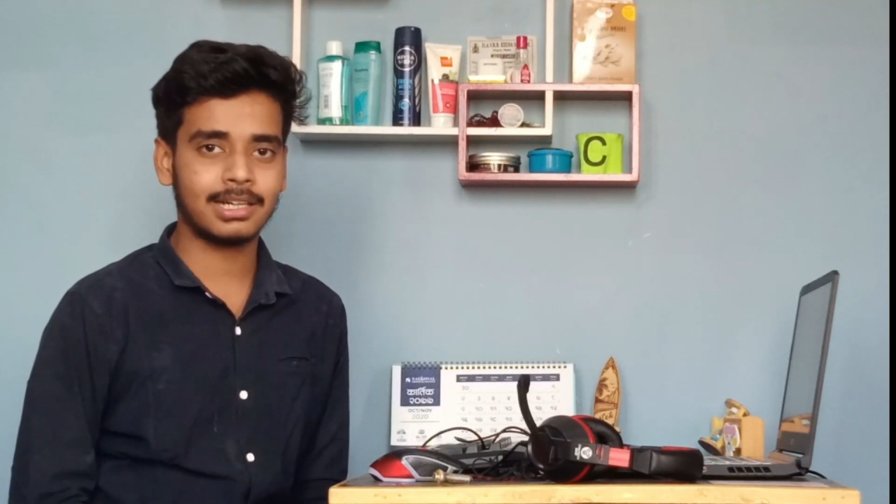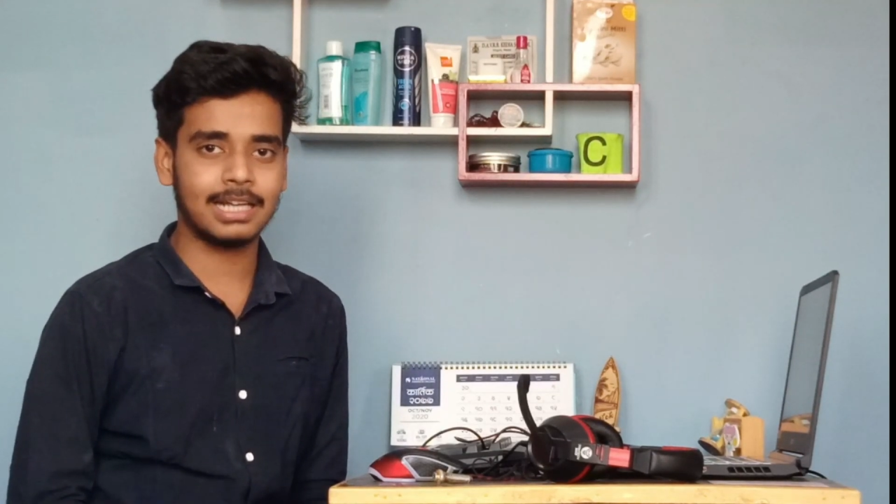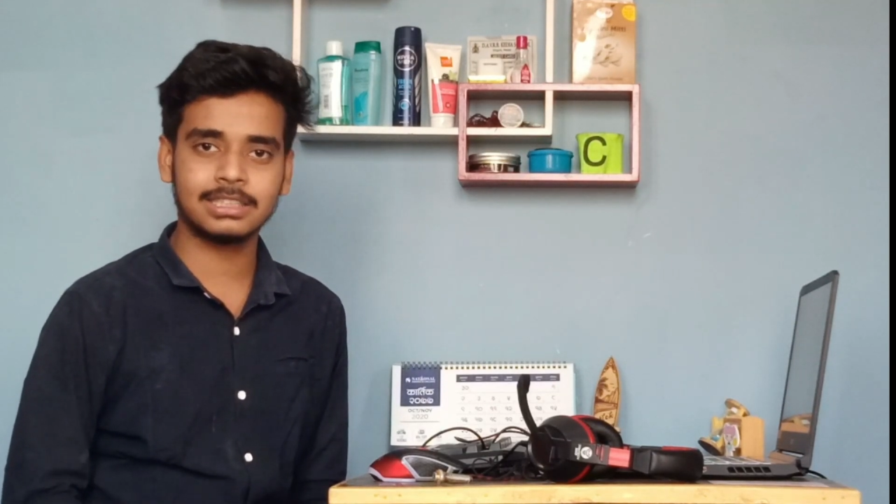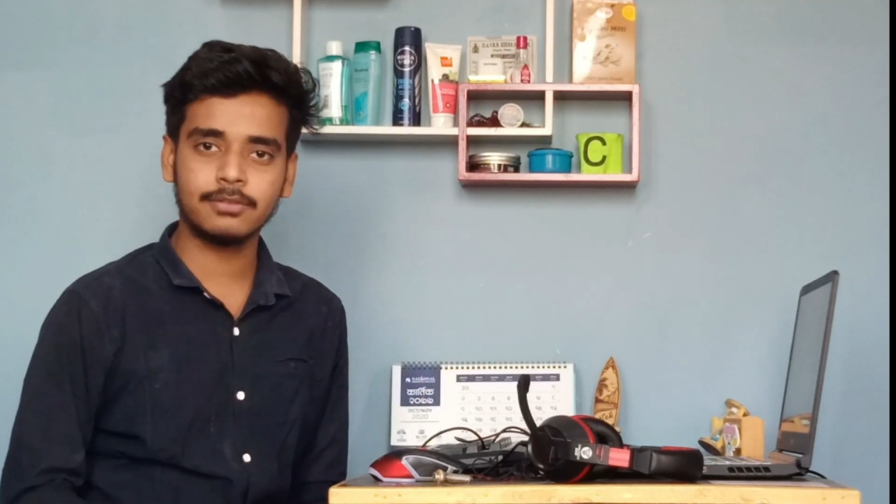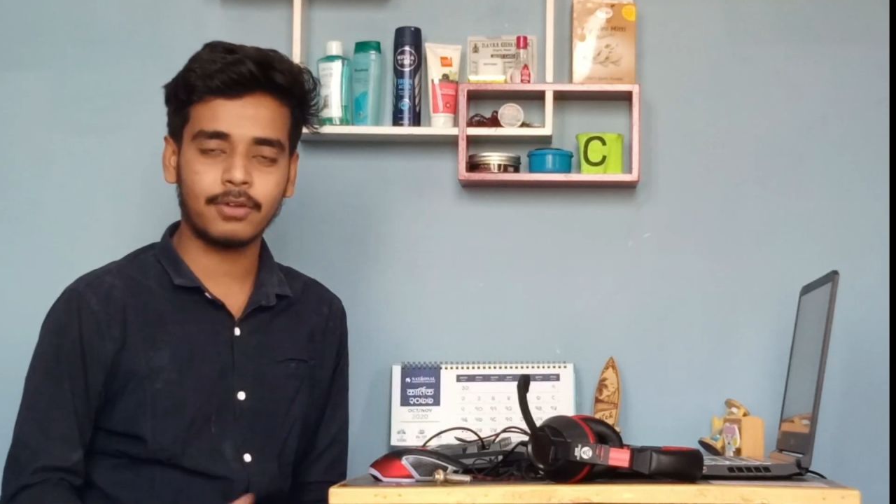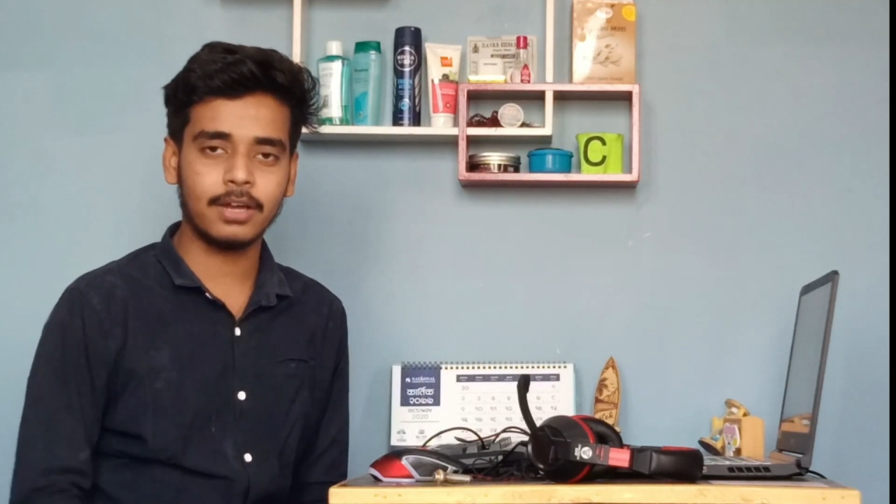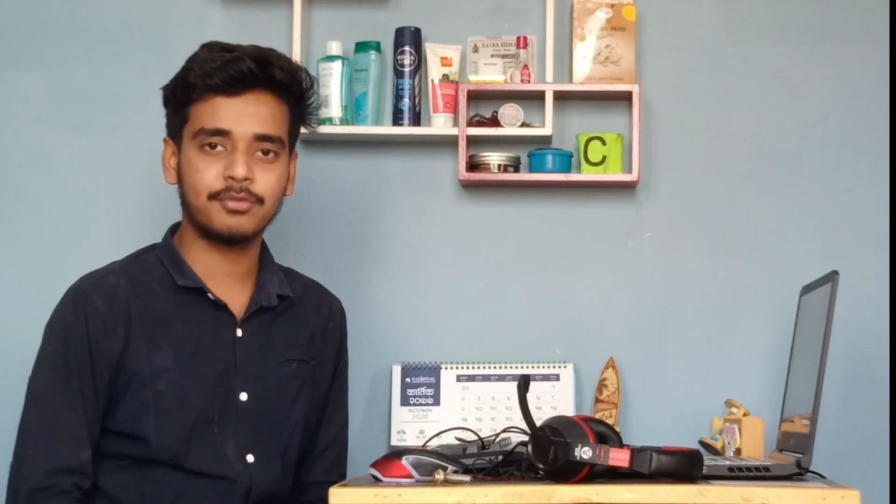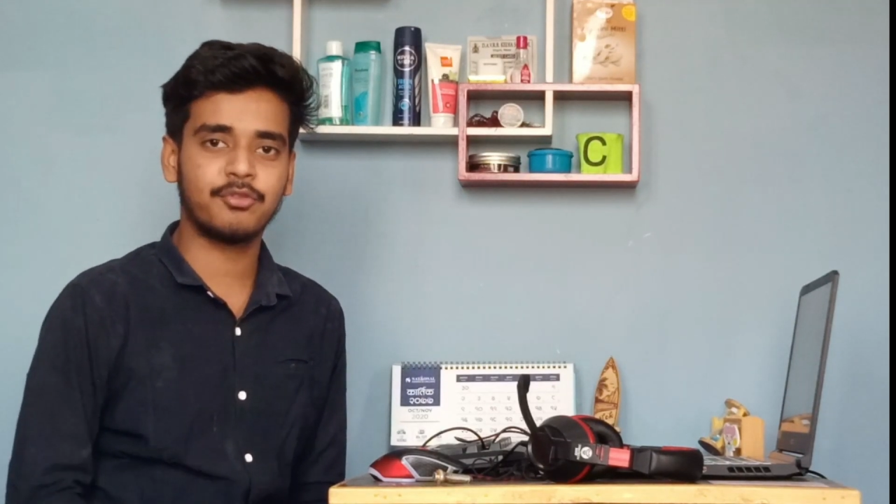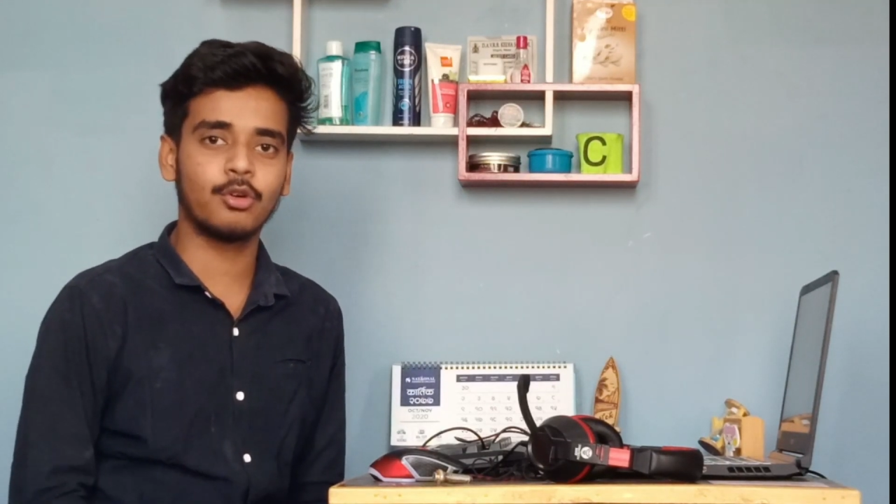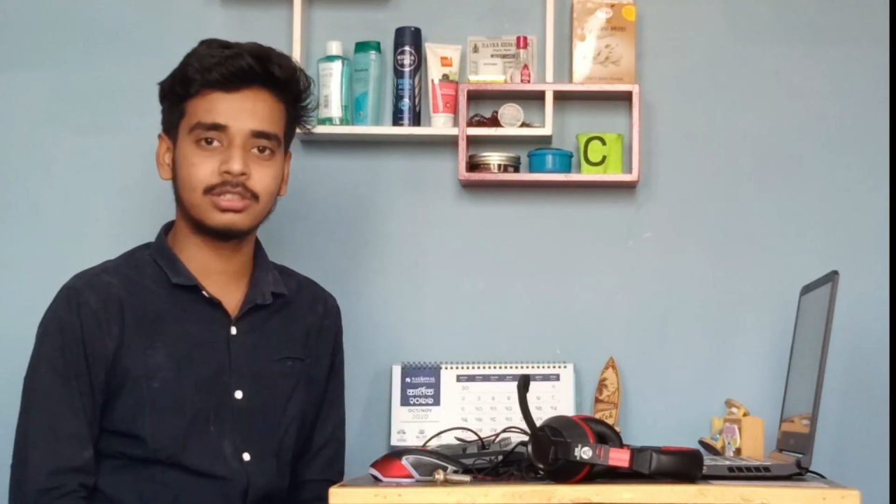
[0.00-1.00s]
Ryzen 5
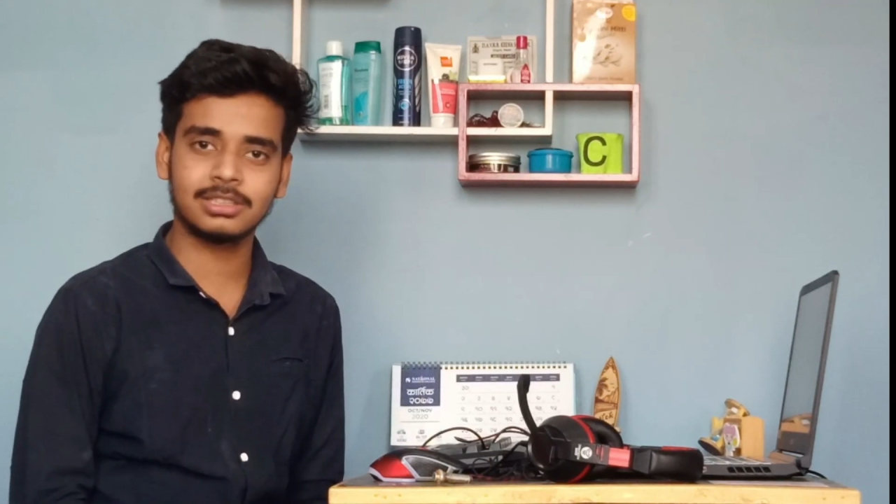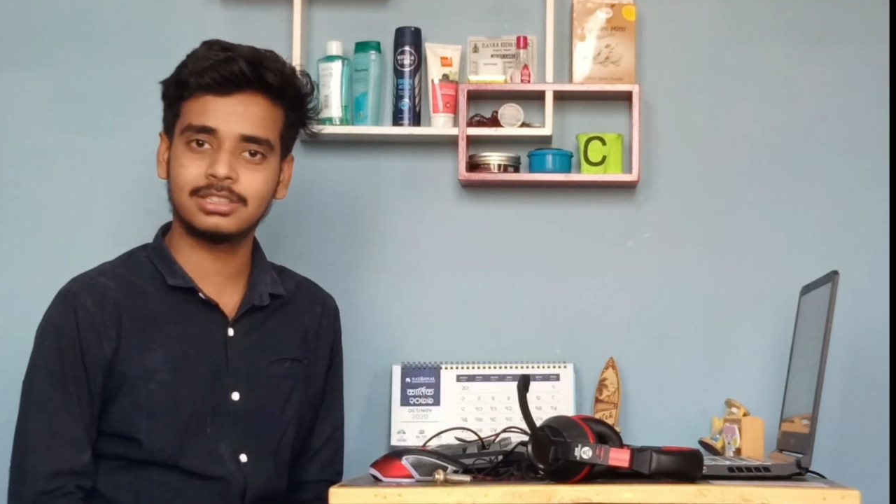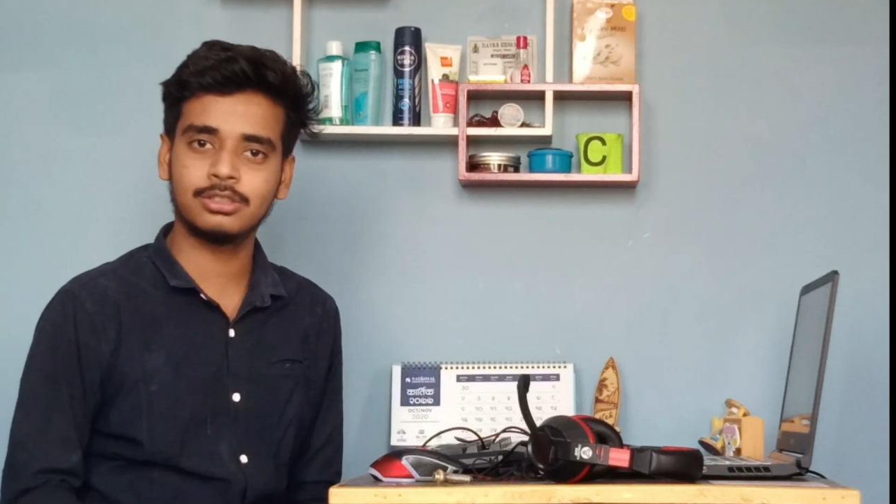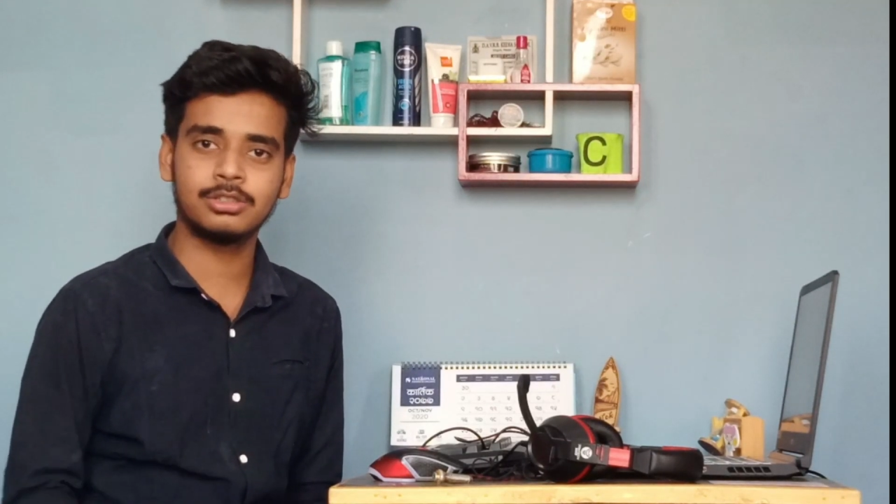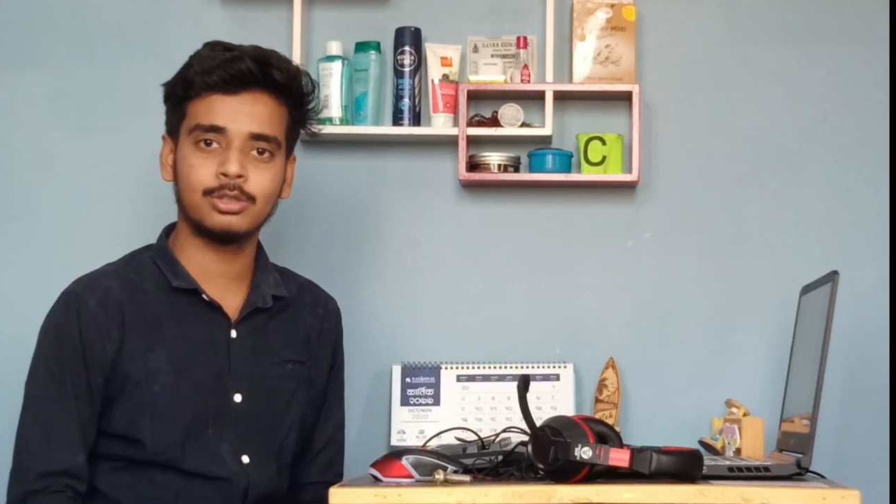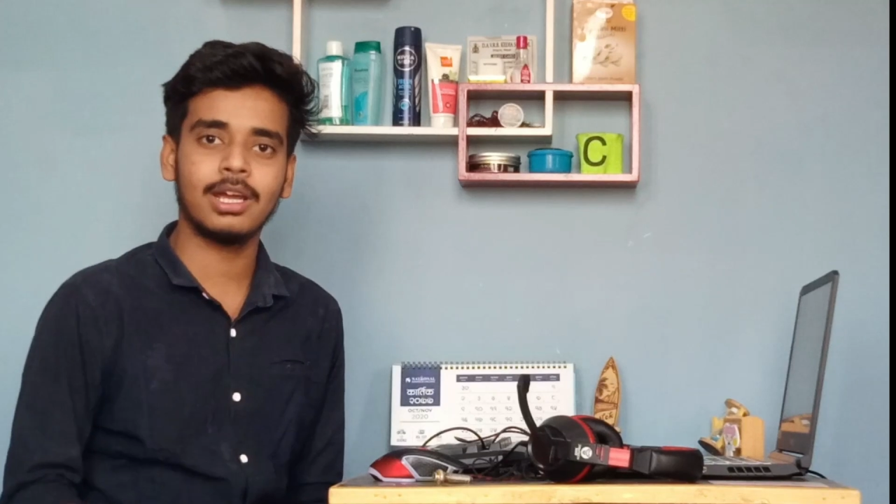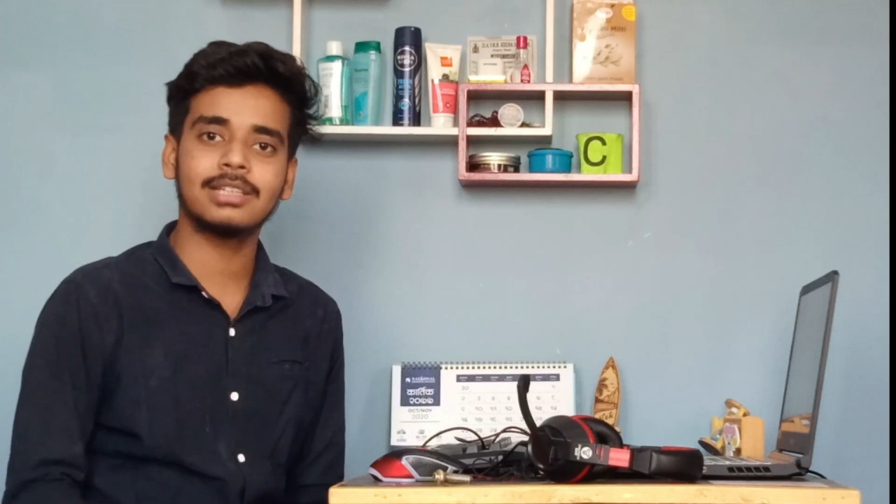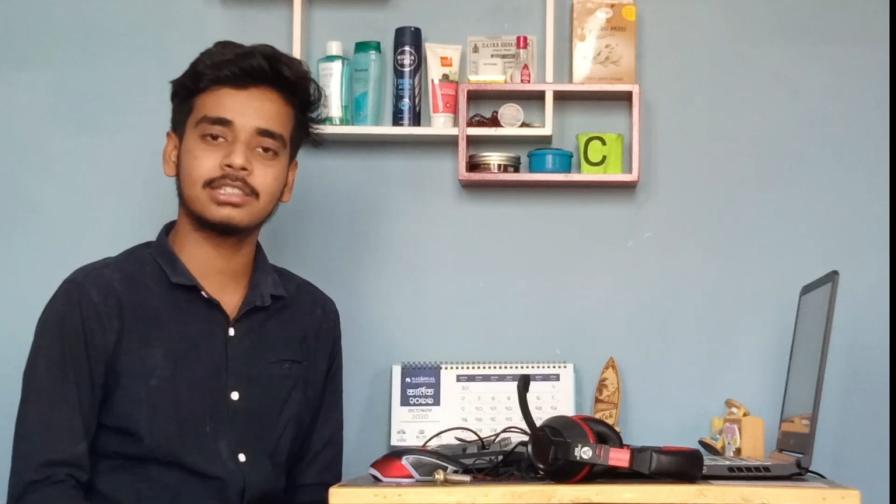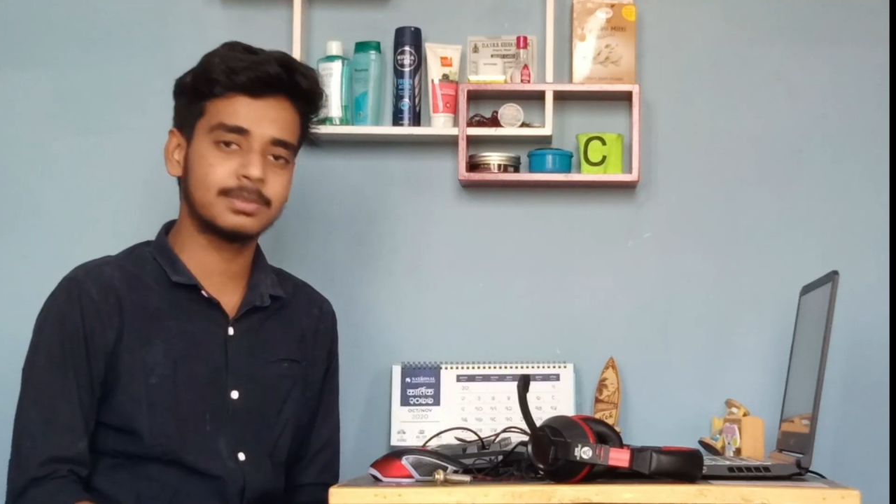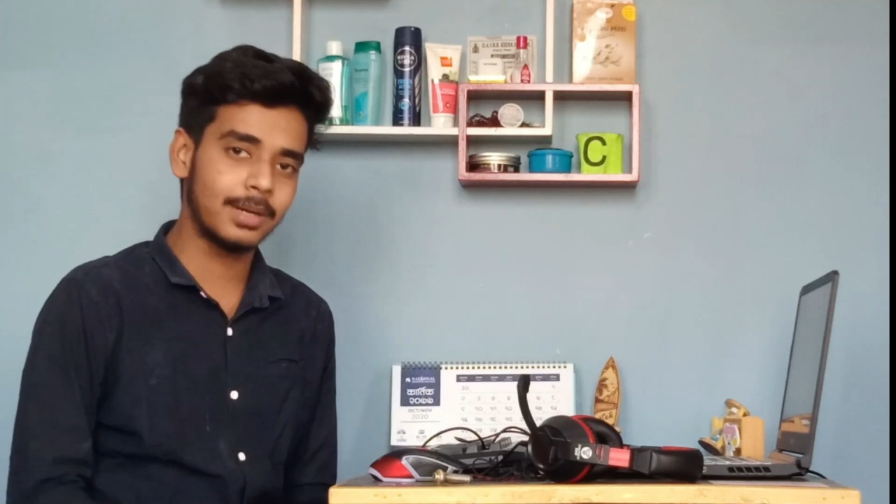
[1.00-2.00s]
4600H is